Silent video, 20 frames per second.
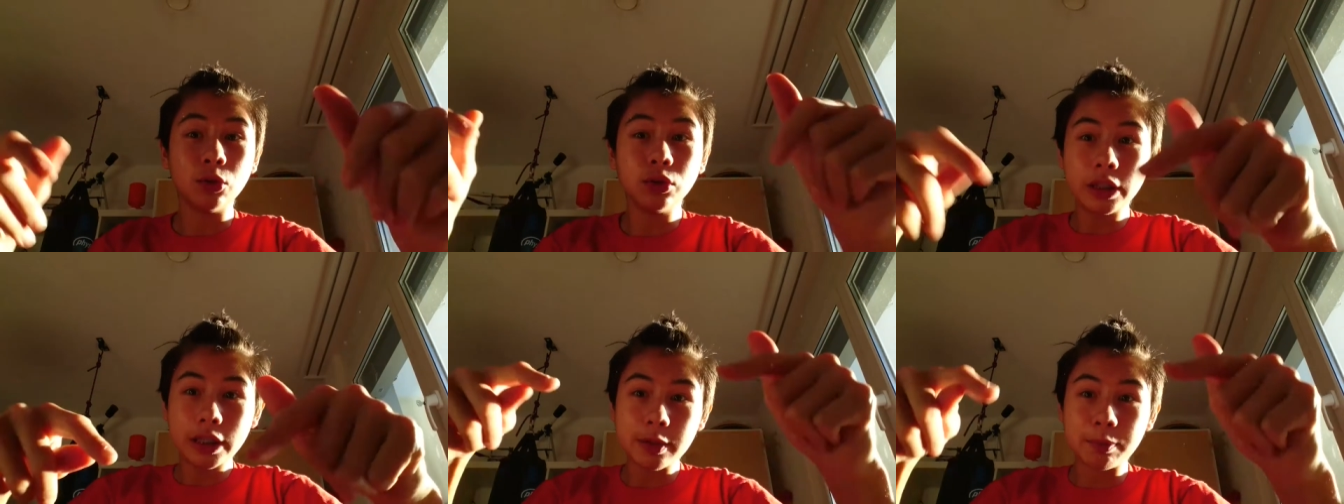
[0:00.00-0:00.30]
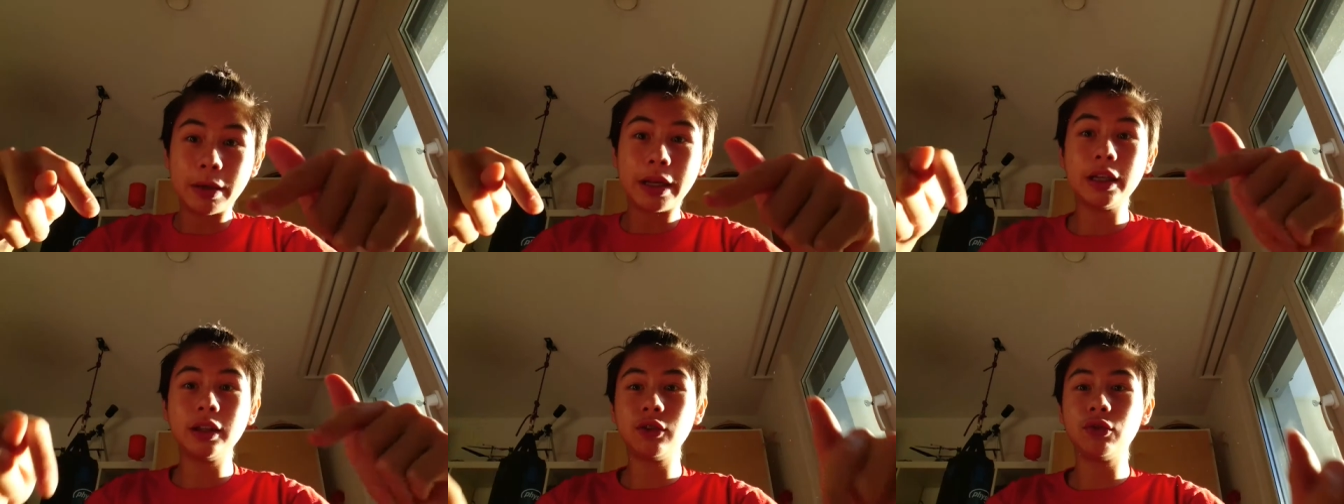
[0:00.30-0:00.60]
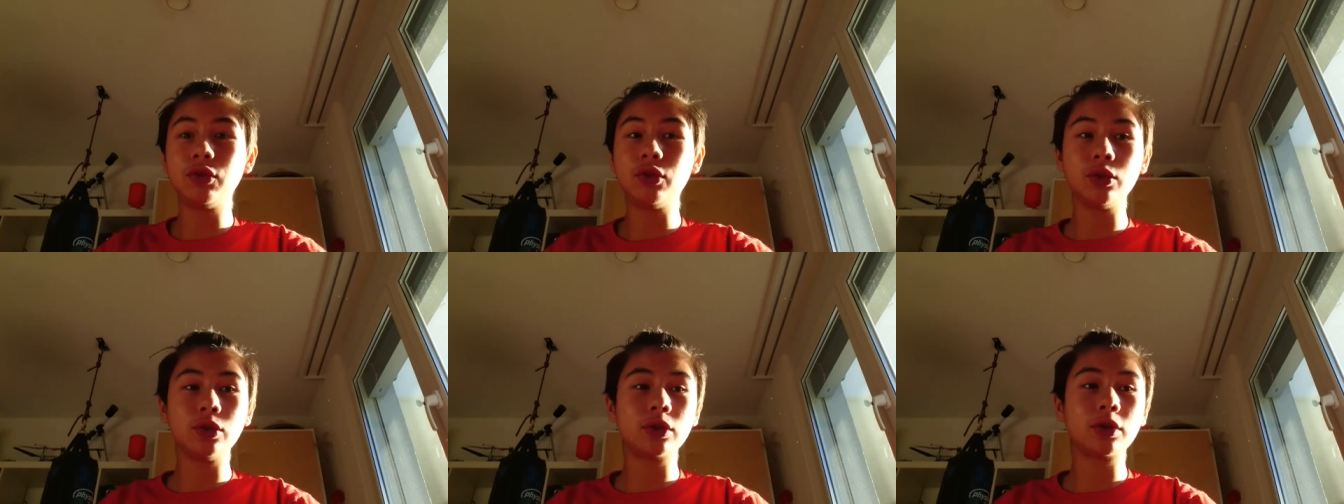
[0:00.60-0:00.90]
on this
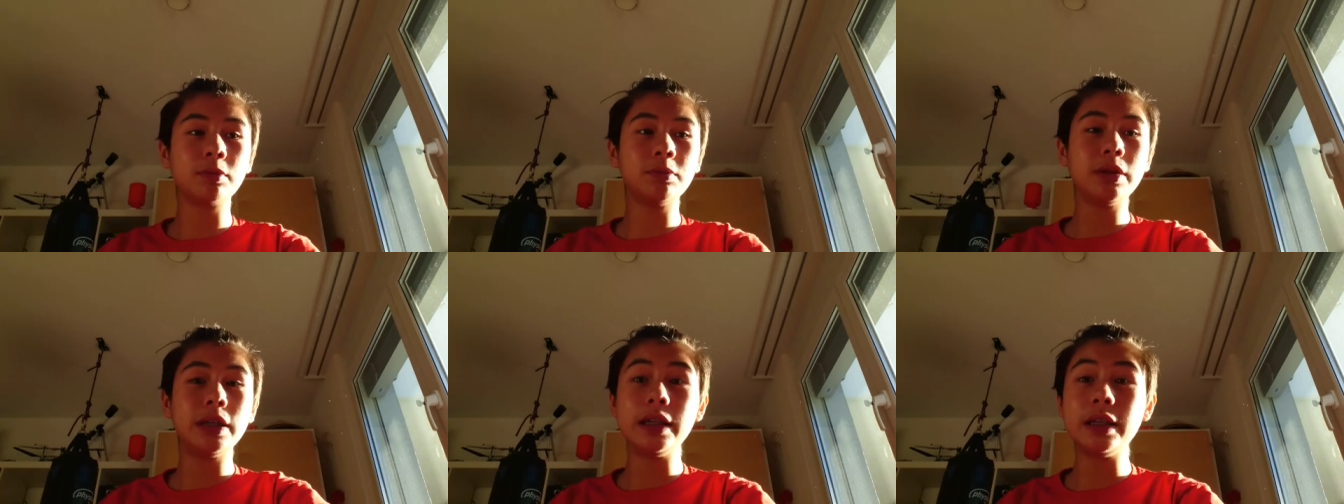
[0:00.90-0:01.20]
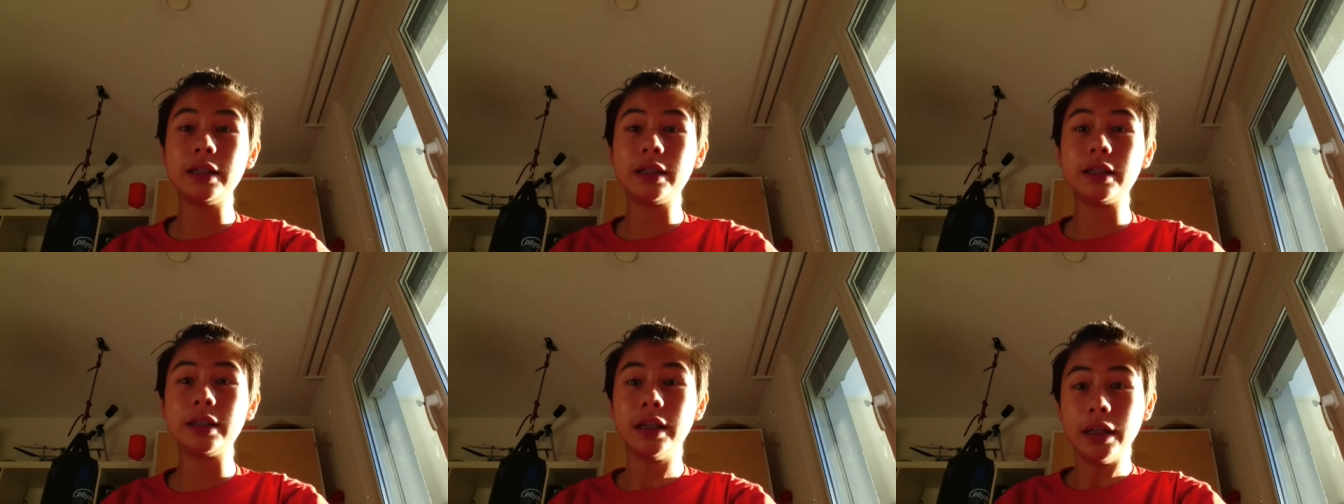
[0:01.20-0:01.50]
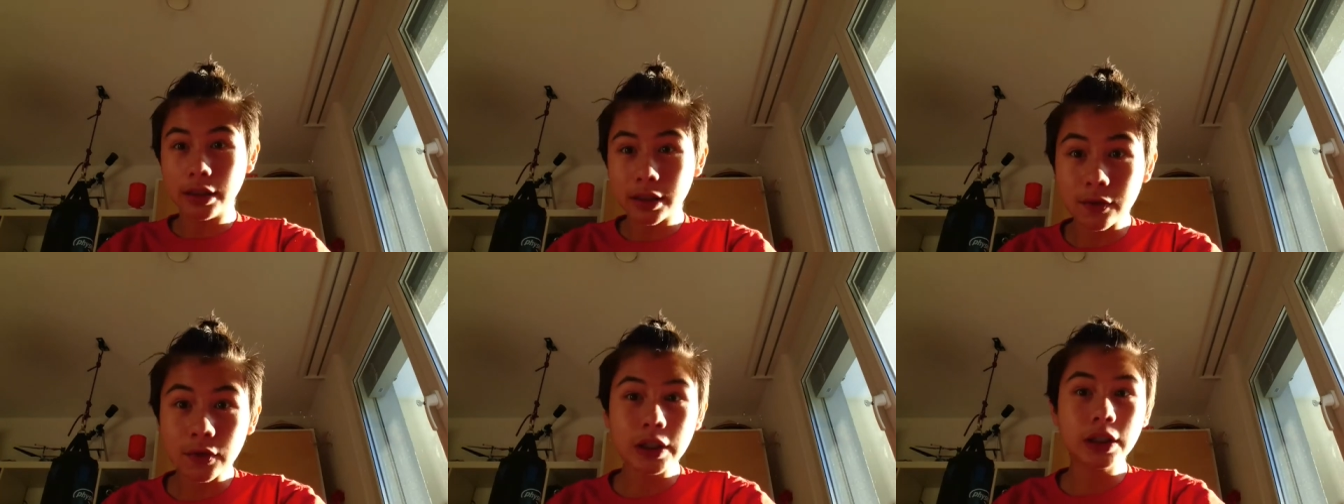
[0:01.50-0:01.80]
platform, is
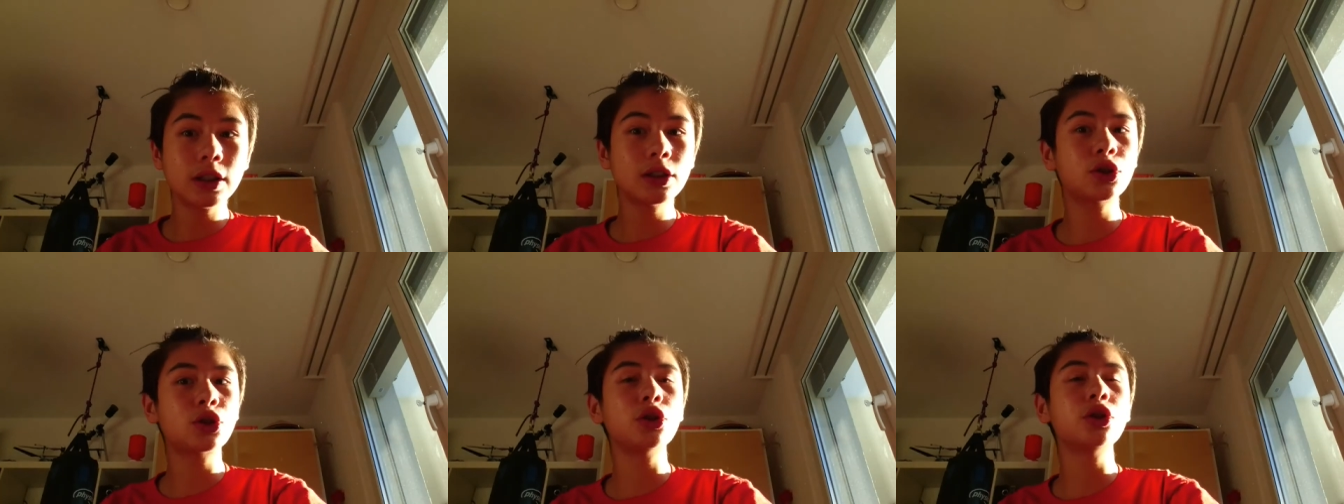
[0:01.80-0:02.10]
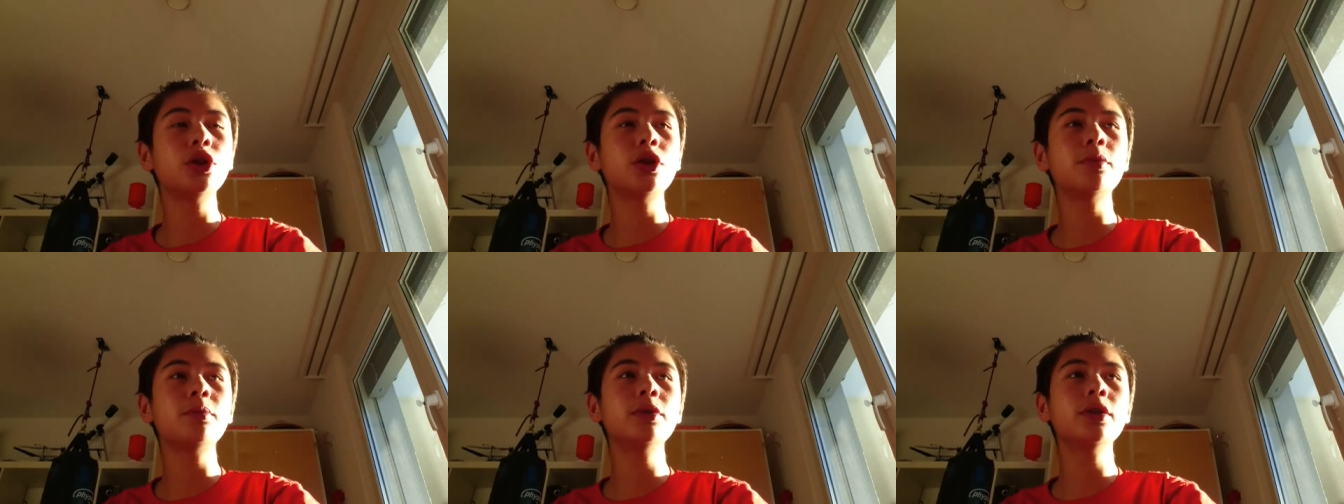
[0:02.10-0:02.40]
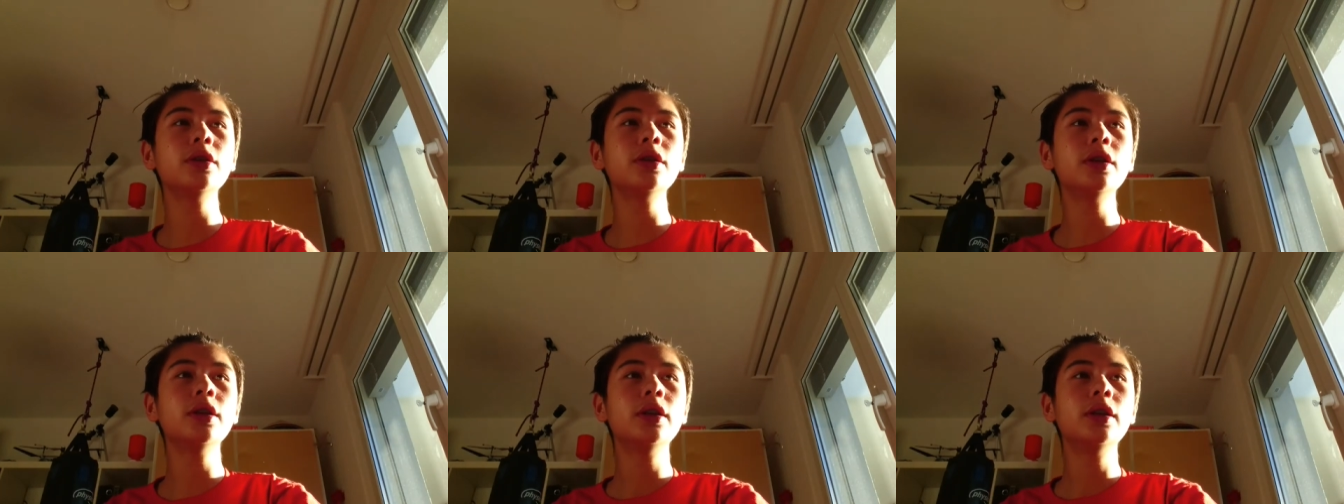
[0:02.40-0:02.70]
in Swiss
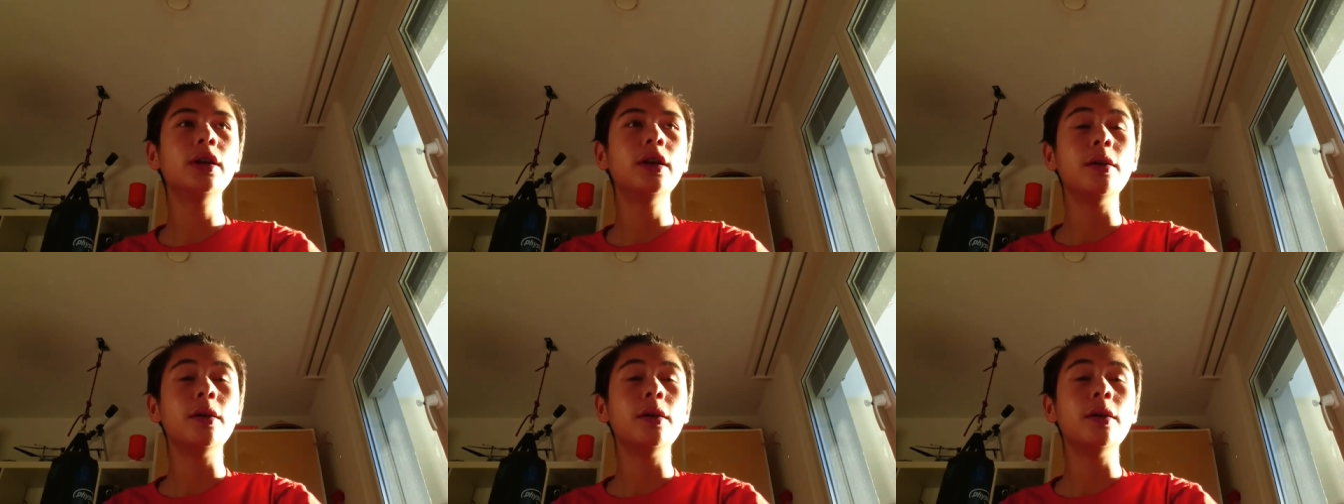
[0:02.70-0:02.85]
German,